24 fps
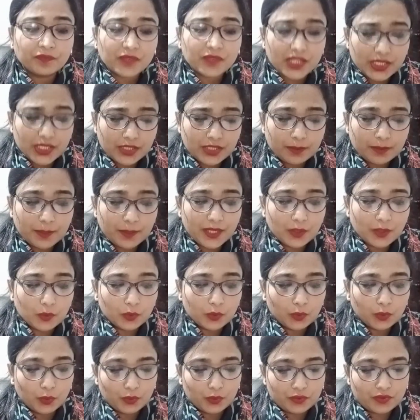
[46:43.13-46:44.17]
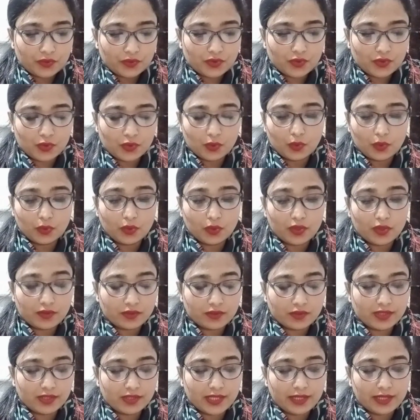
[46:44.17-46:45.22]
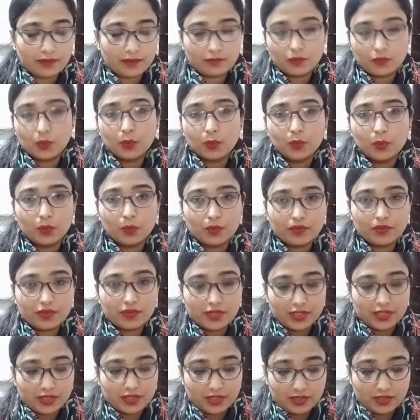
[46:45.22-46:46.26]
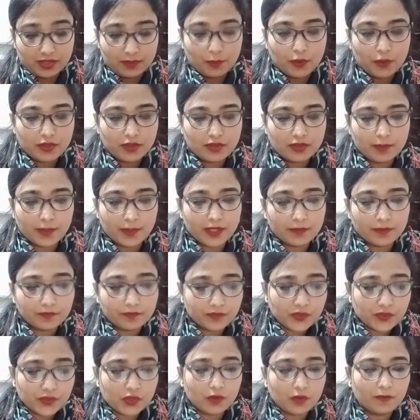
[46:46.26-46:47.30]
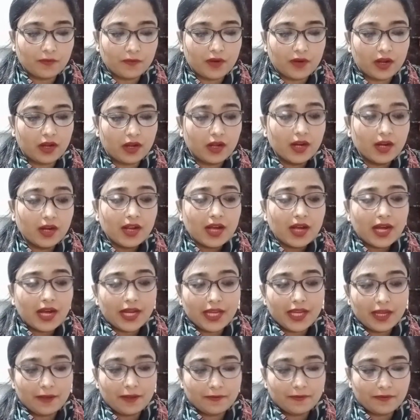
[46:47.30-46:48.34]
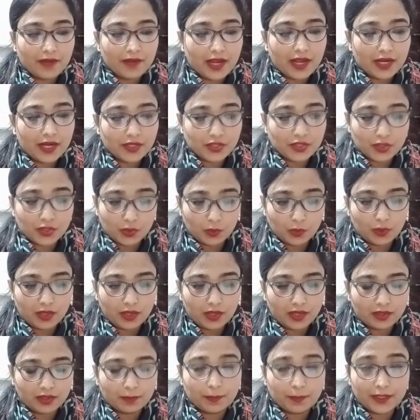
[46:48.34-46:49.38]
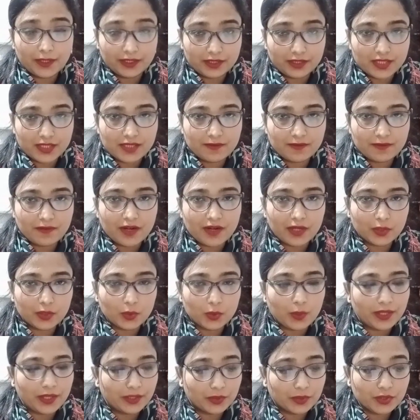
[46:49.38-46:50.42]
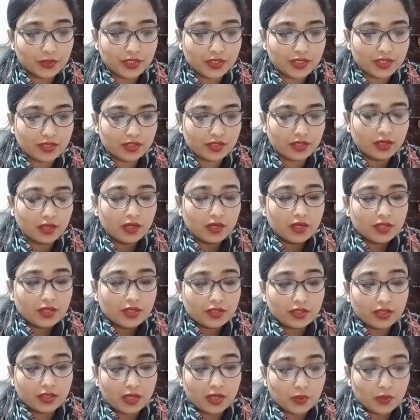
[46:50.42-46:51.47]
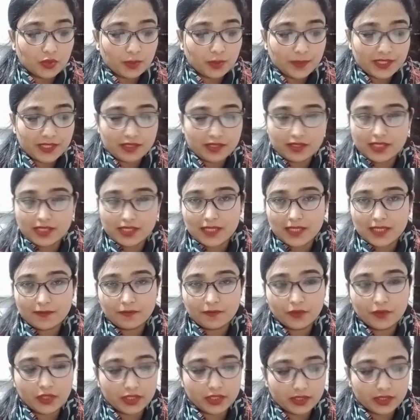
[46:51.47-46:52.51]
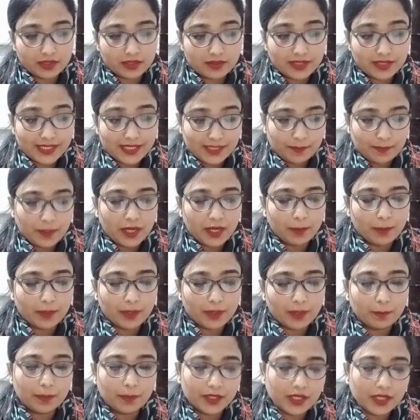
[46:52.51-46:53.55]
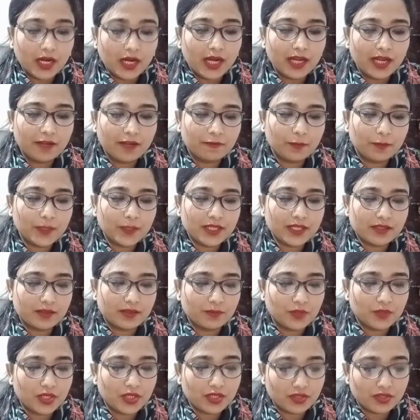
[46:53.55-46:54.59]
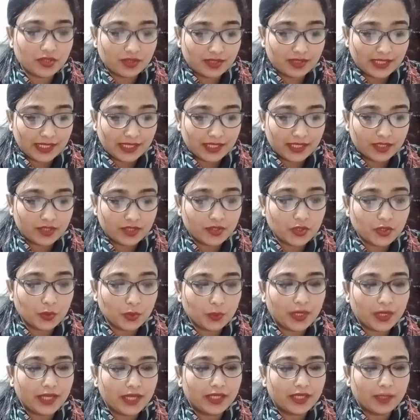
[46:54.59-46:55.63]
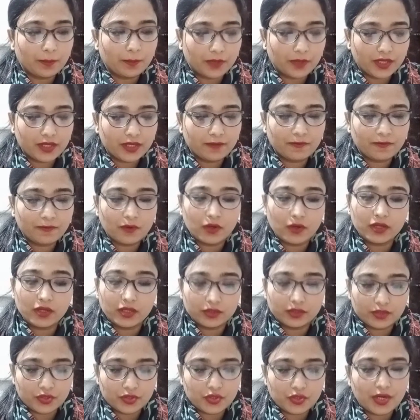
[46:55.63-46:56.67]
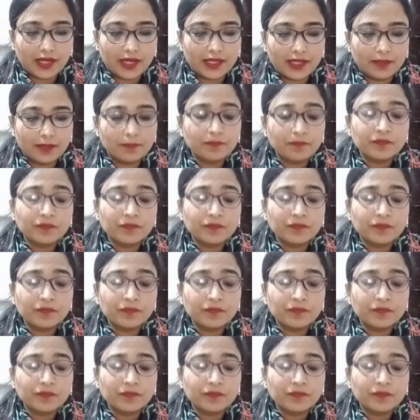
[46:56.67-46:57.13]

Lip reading: It may, who knows?" So Klausner said, "Who knows? It is possible. So far, I have had no luck. But thus far, though I couldn't turn out to be successful in this experiment, but I have made some changes in it, and tonight I'm ready for another trial."